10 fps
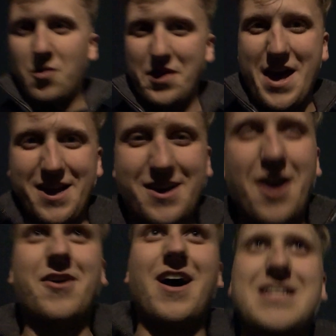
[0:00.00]
Well, there you
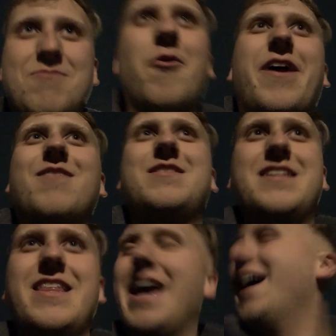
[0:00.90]
go, guys. Walk up to
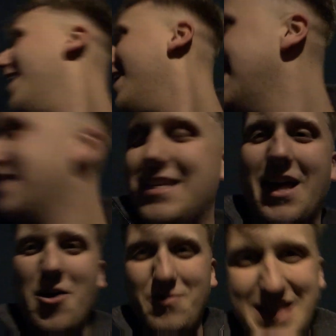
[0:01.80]
the
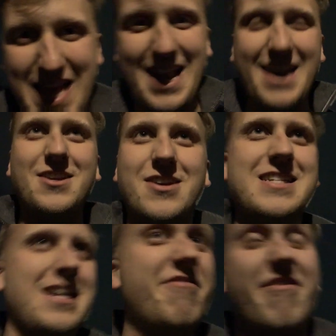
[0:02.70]
Homesdale end. You can
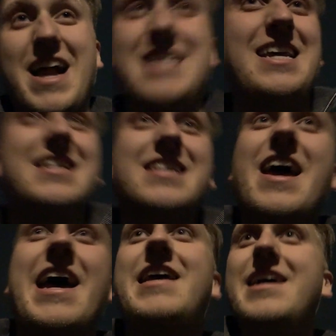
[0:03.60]
see the fanatics
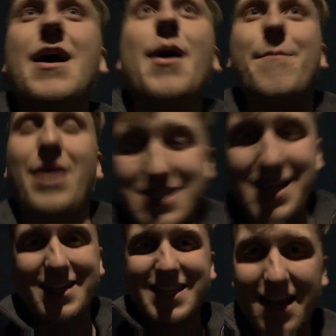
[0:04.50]
there
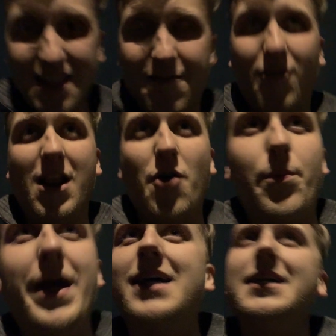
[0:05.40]
buzzing. Stayed there for a little bit.